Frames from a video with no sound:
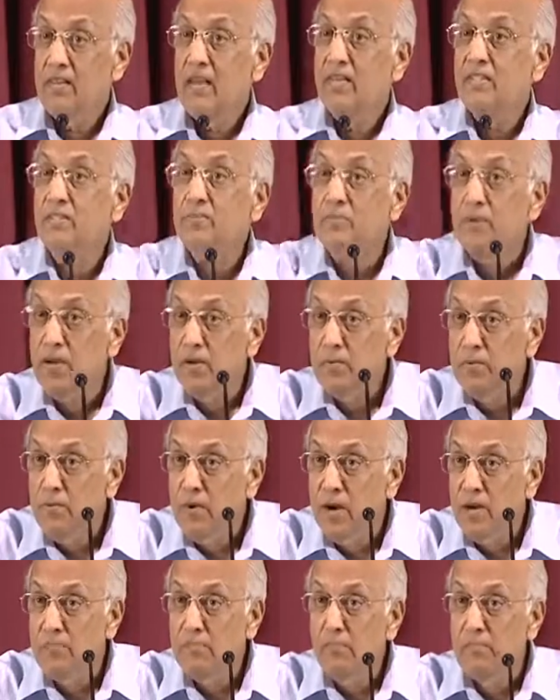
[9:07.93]
That's why
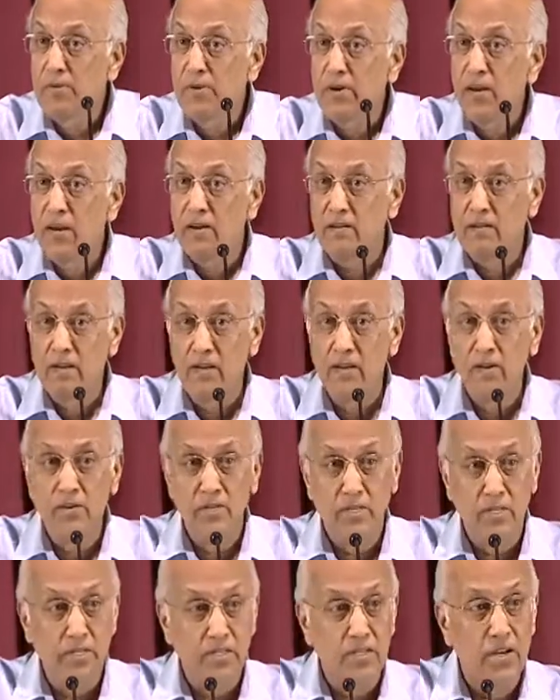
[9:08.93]
one prayer
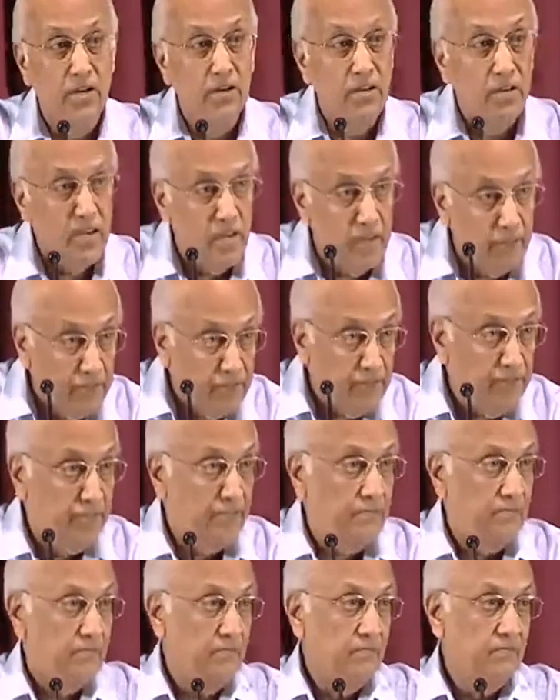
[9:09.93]
alone is not
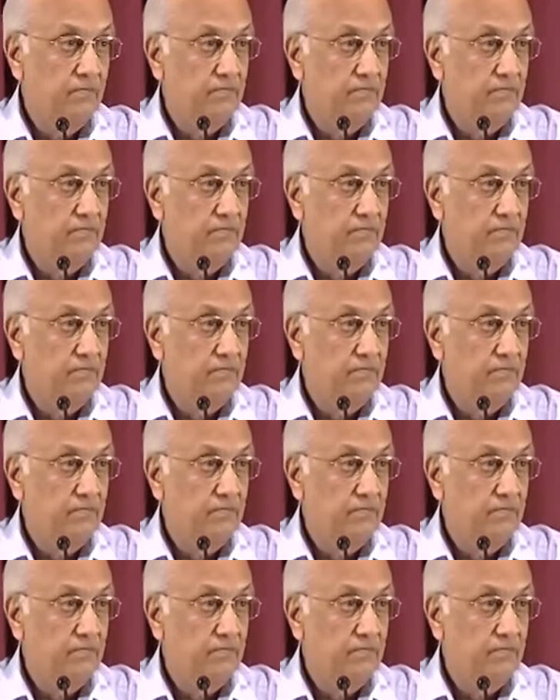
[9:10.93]
enough.